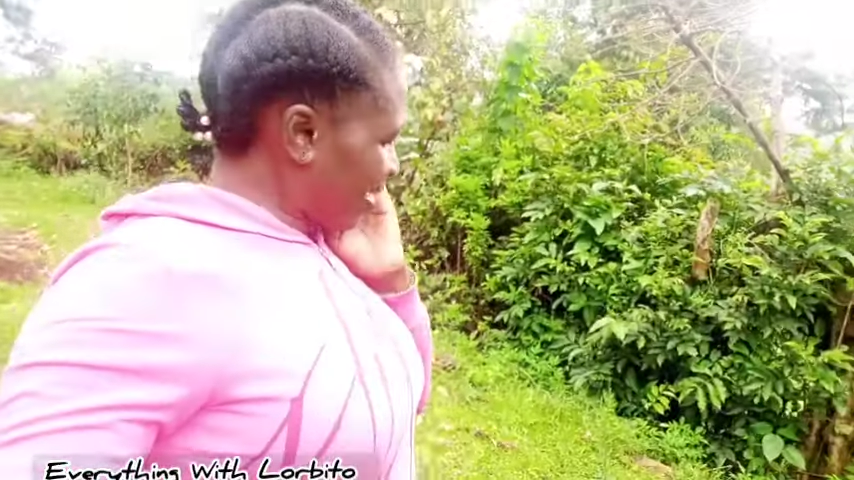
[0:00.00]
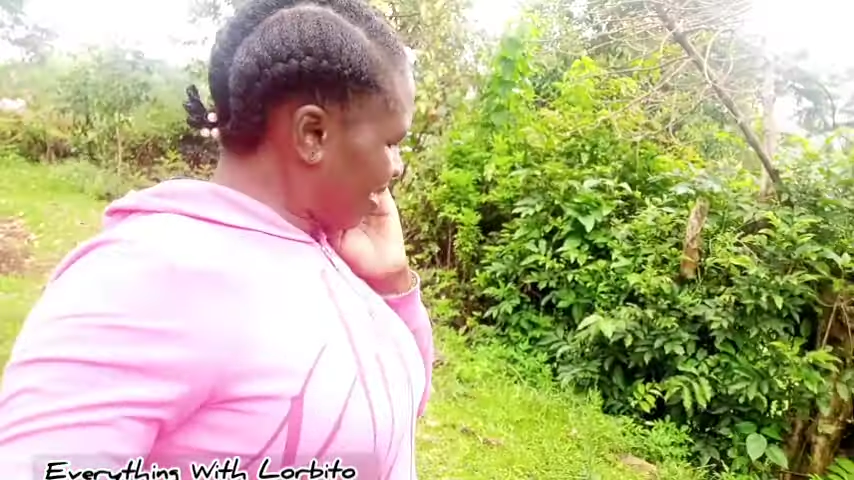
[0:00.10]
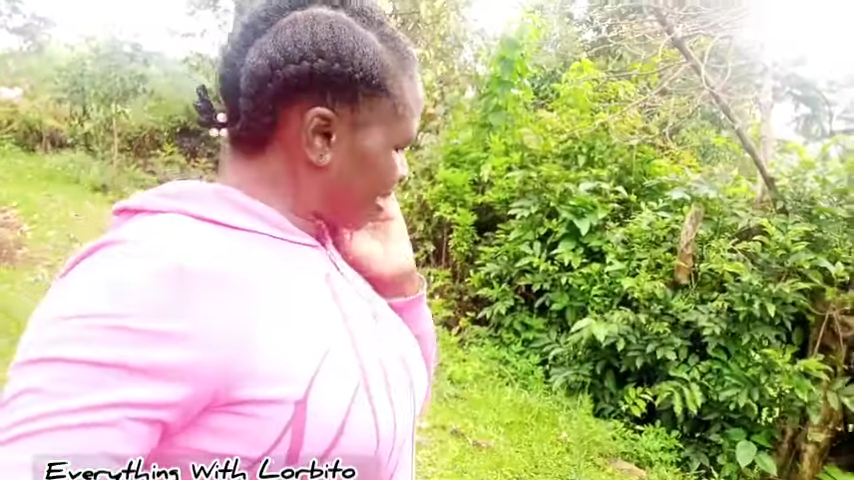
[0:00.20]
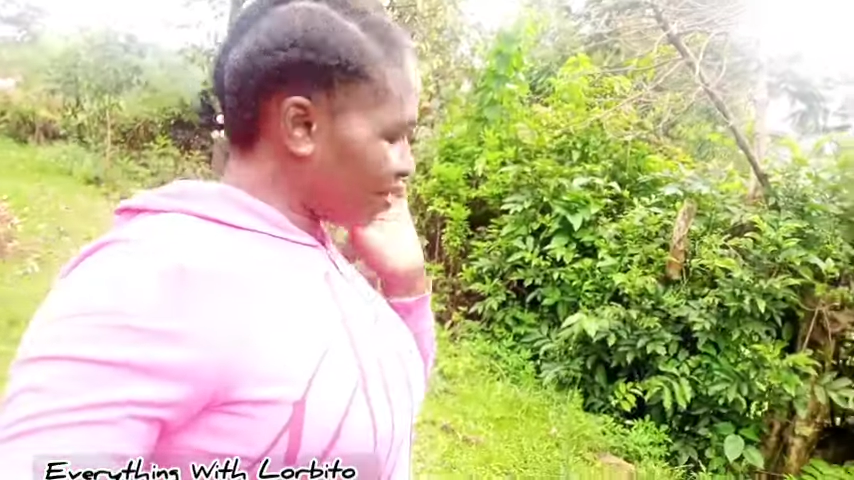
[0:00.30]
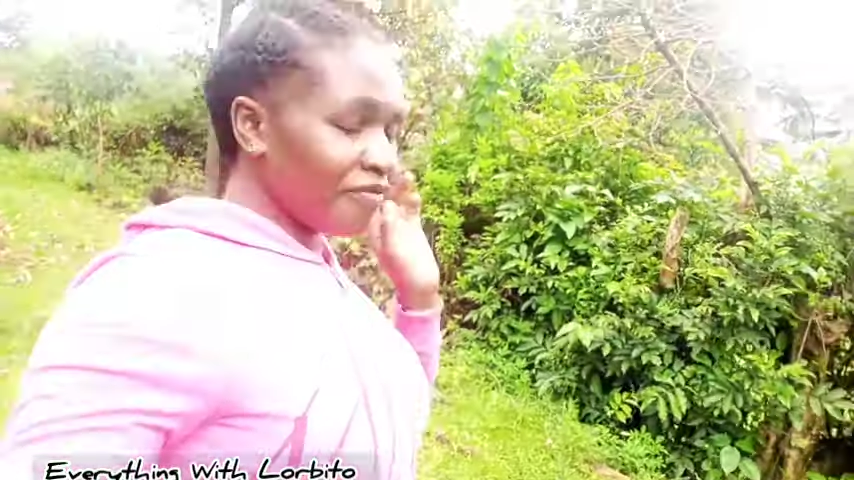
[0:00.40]

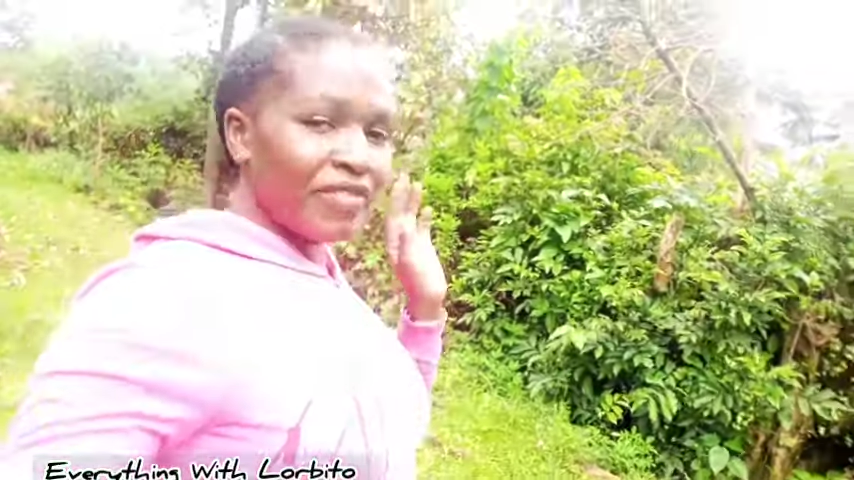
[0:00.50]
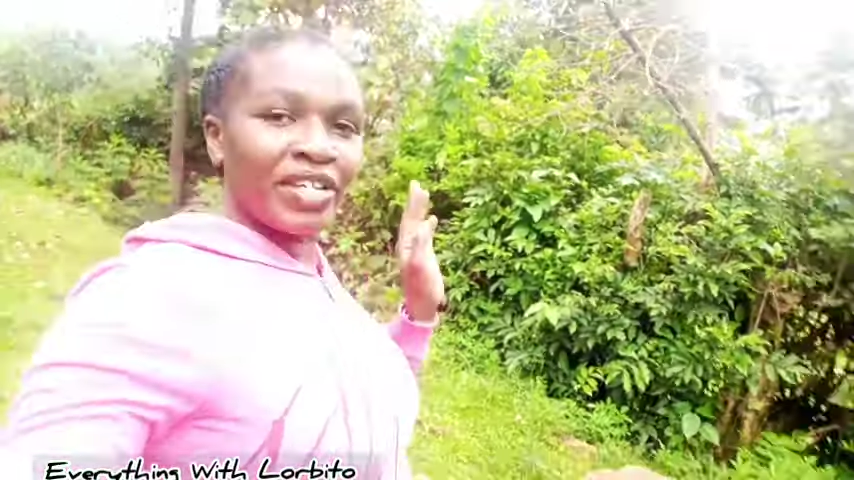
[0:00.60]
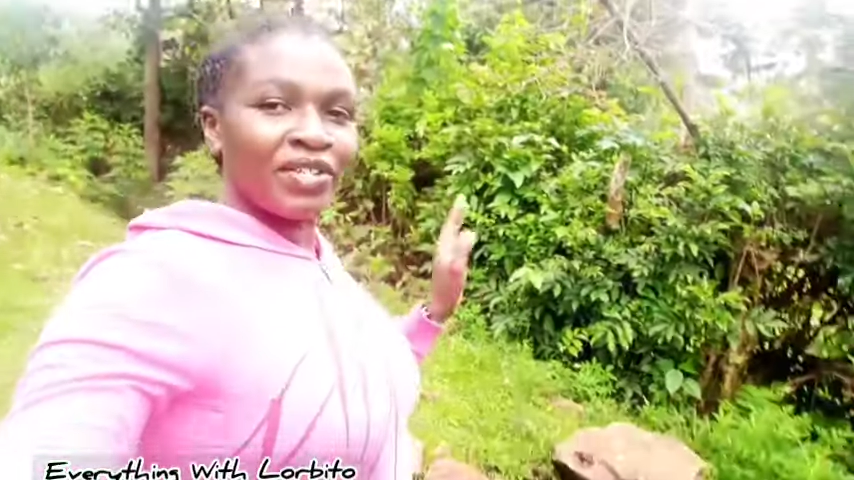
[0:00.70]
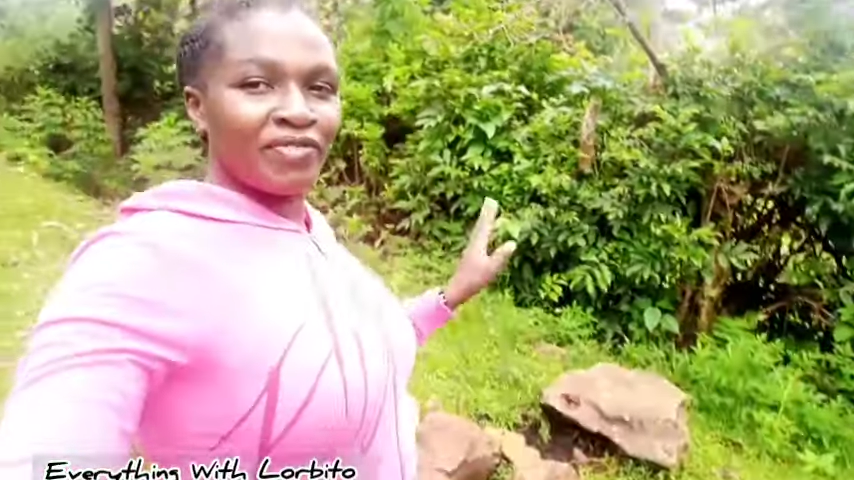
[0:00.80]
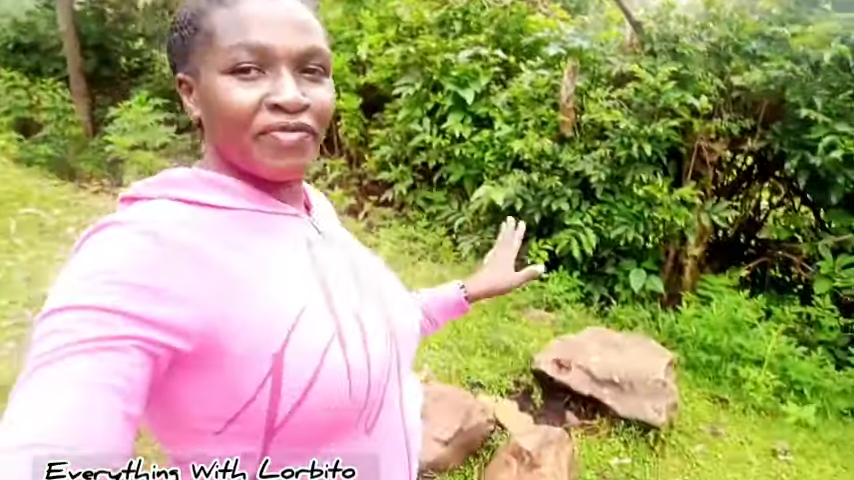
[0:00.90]
some
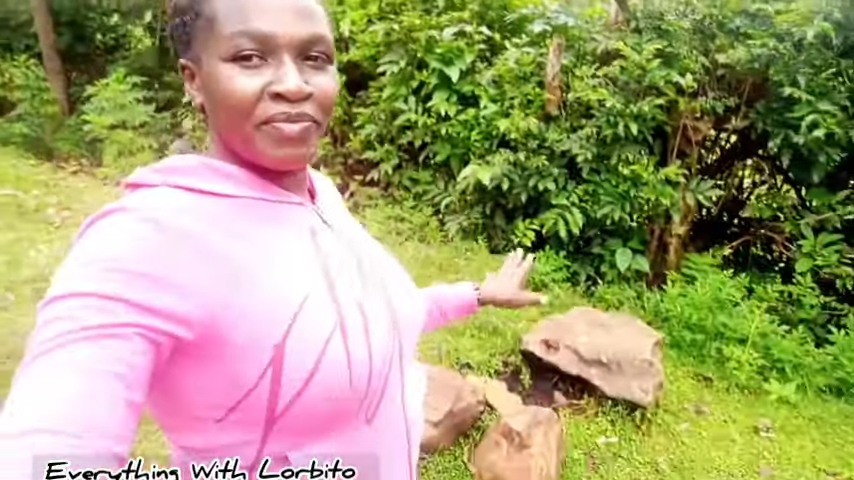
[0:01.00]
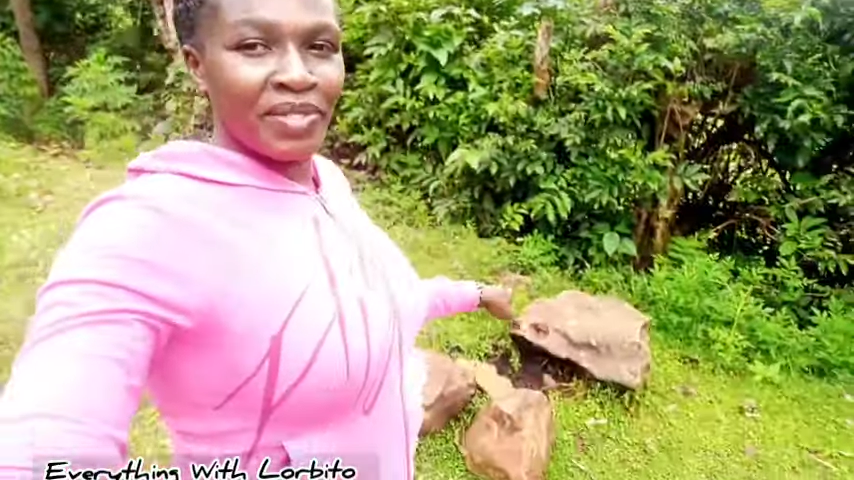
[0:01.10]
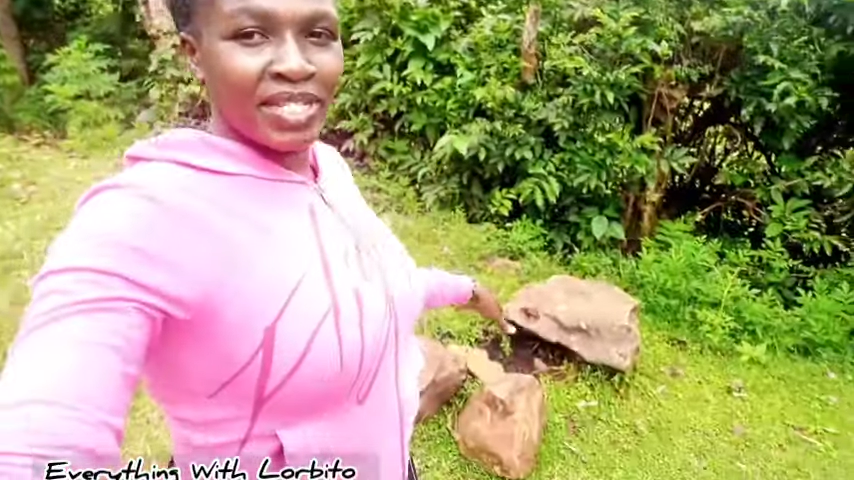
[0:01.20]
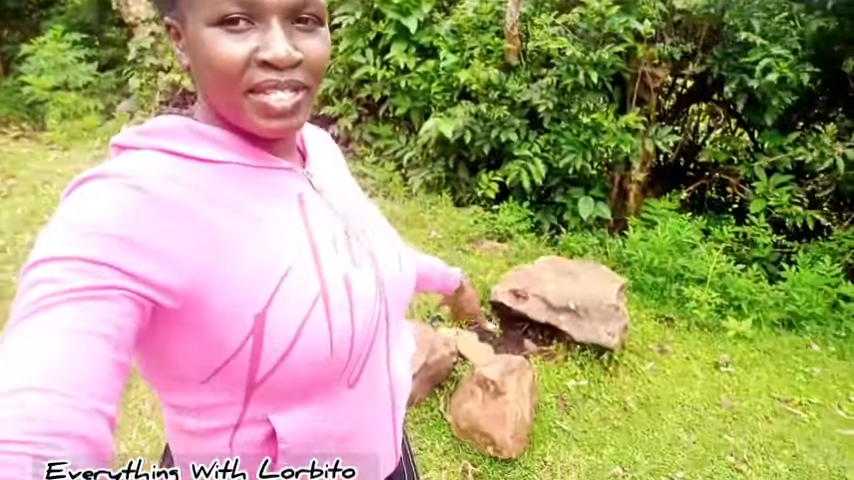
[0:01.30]
videos from this